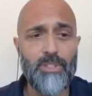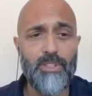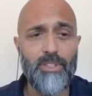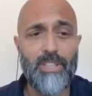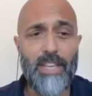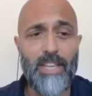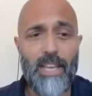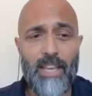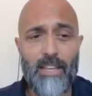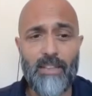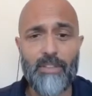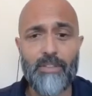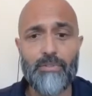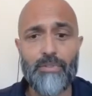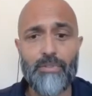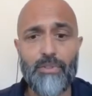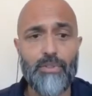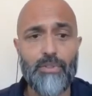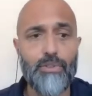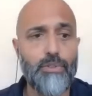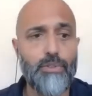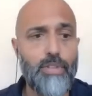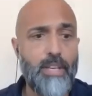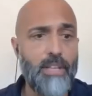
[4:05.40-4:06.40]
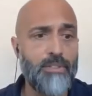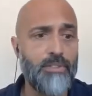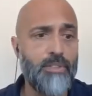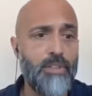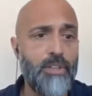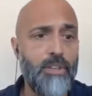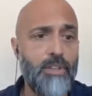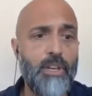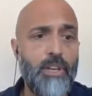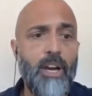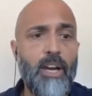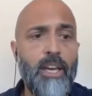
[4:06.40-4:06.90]
end of
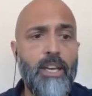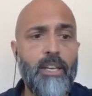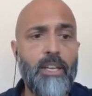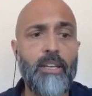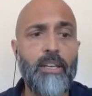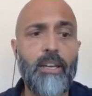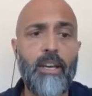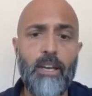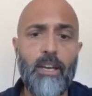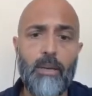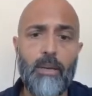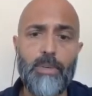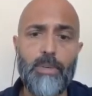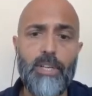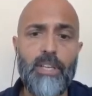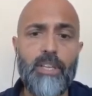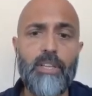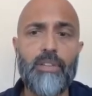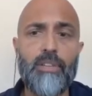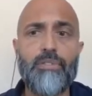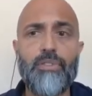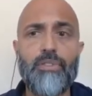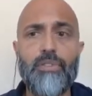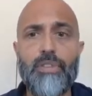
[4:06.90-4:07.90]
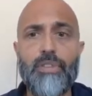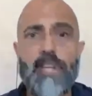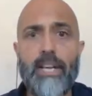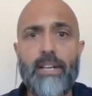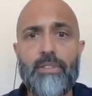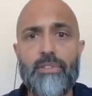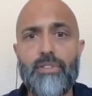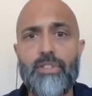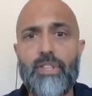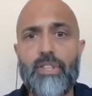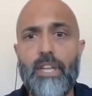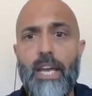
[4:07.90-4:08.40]
2009, beginning of
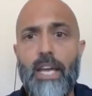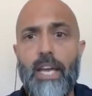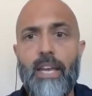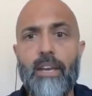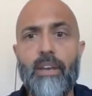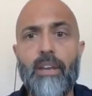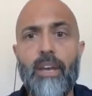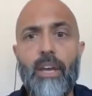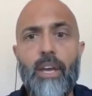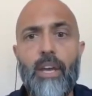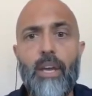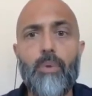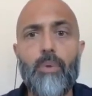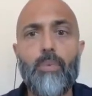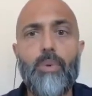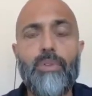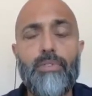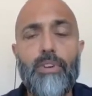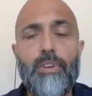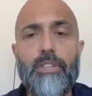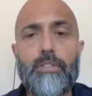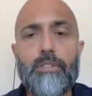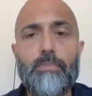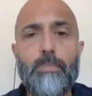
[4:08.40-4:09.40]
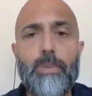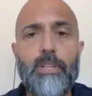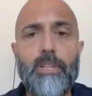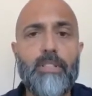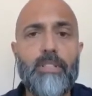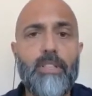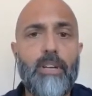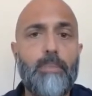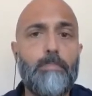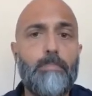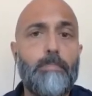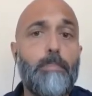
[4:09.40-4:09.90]
2010. We first built
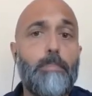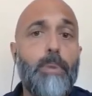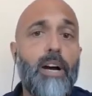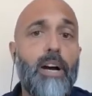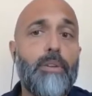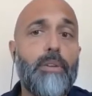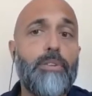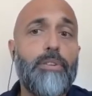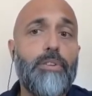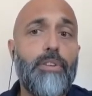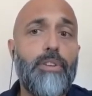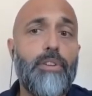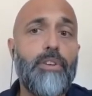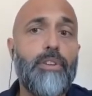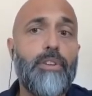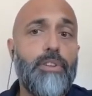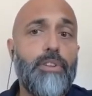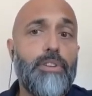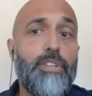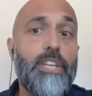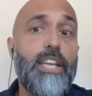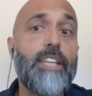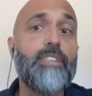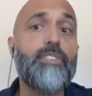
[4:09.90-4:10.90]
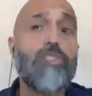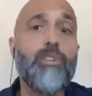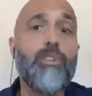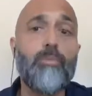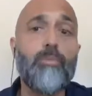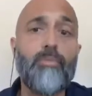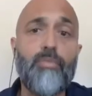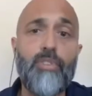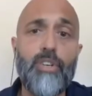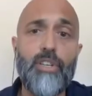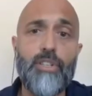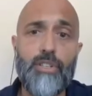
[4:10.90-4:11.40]
the desktop
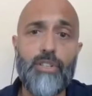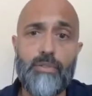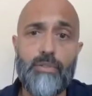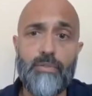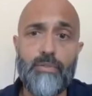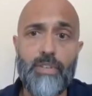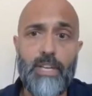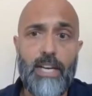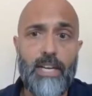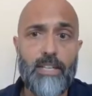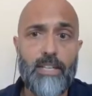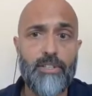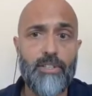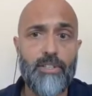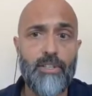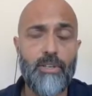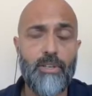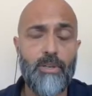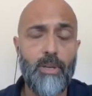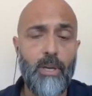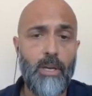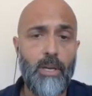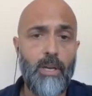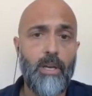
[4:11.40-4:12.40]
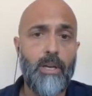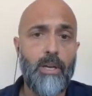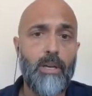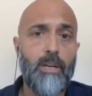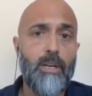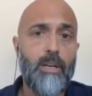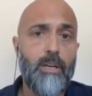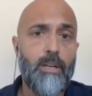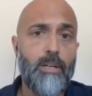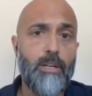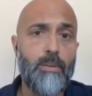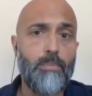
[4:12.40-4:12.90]
version of Dasher,
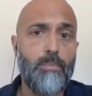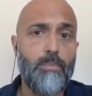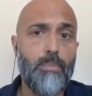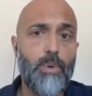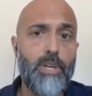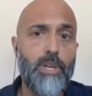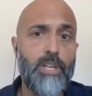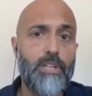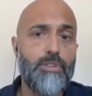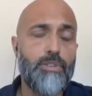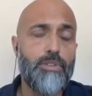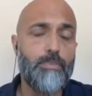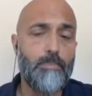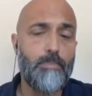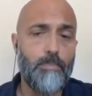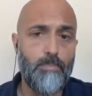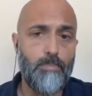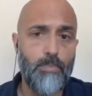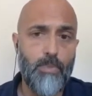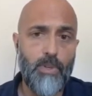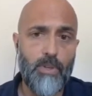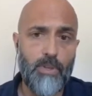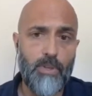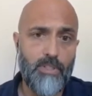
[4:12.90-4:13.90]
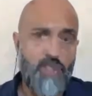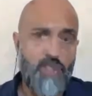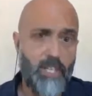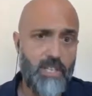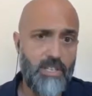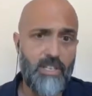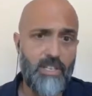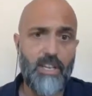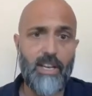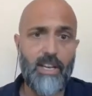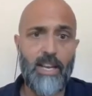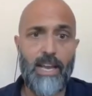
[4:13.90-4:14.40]
which
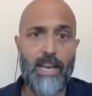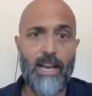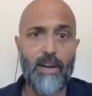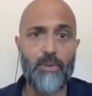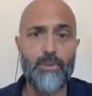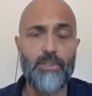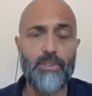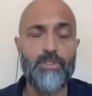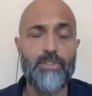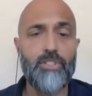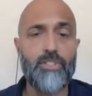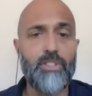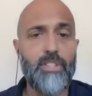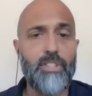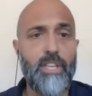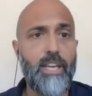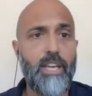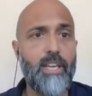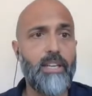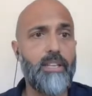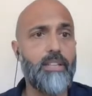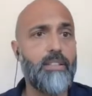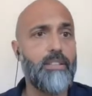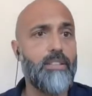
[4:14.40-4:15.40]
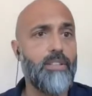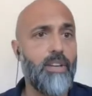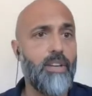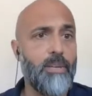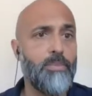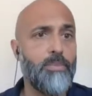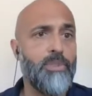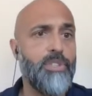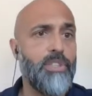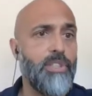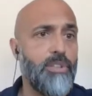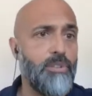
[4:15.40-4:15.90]
essentially allowed us to take time
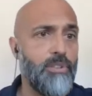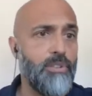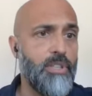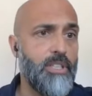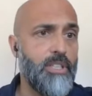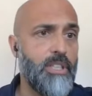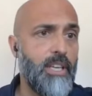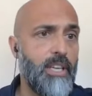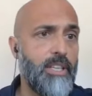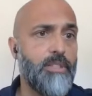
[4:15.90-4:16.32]
series data